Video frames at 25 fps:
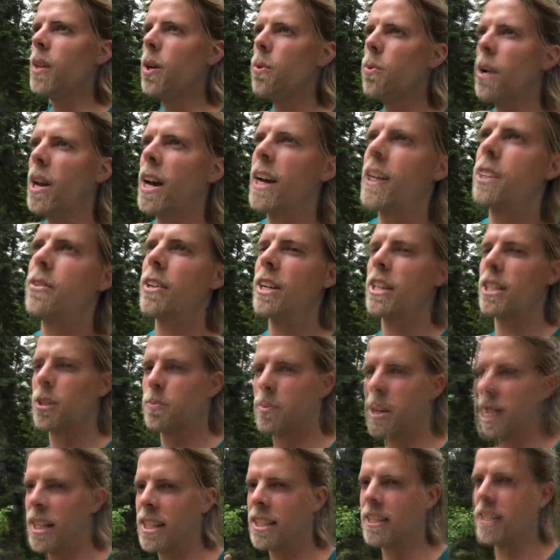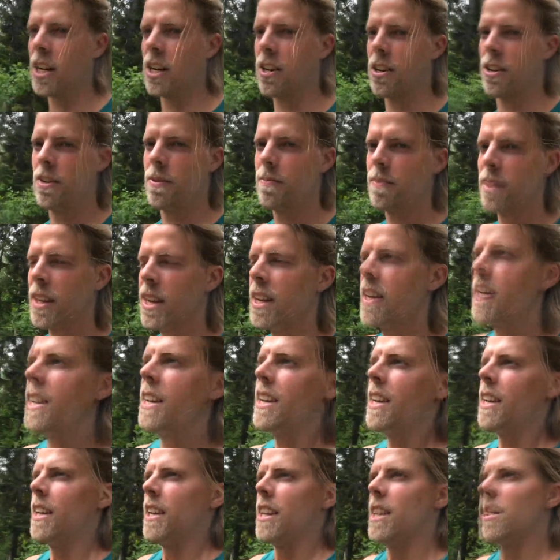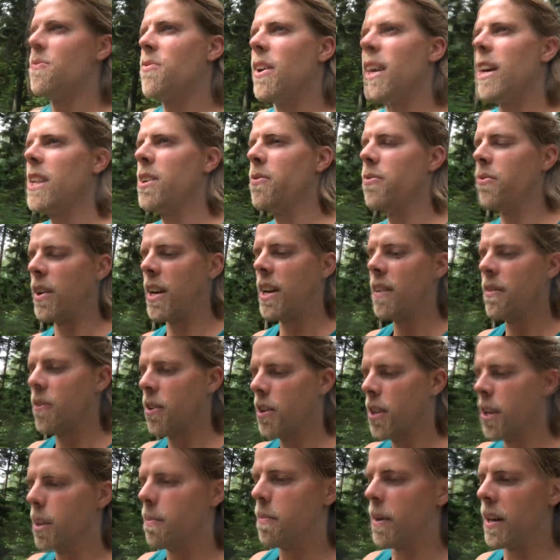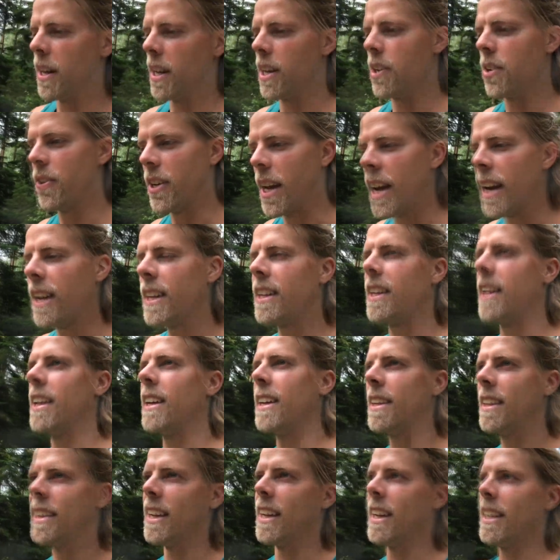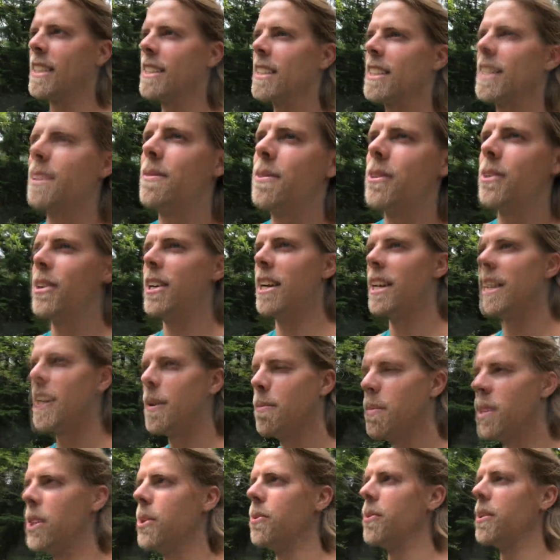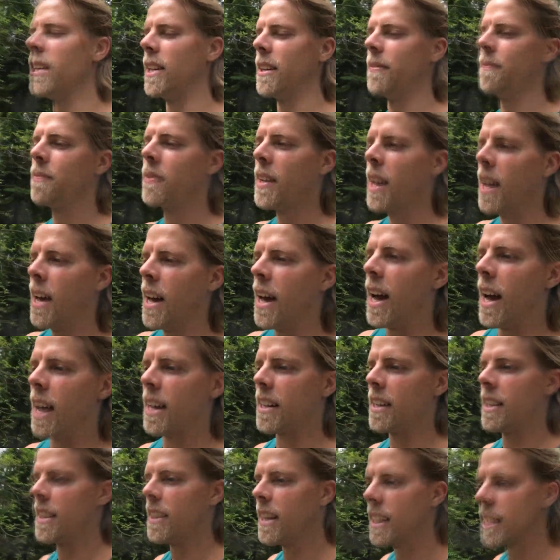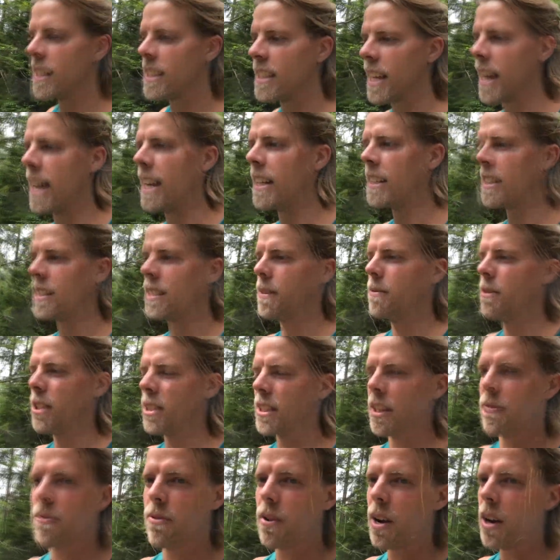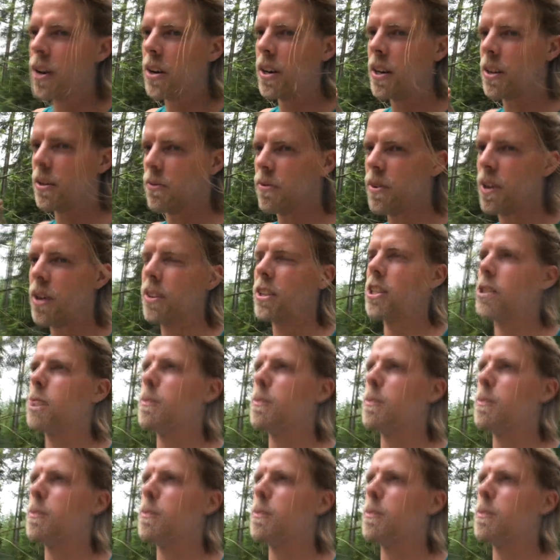We like to express our divine favor by creating things, creating beauty. And in this case, just a very, very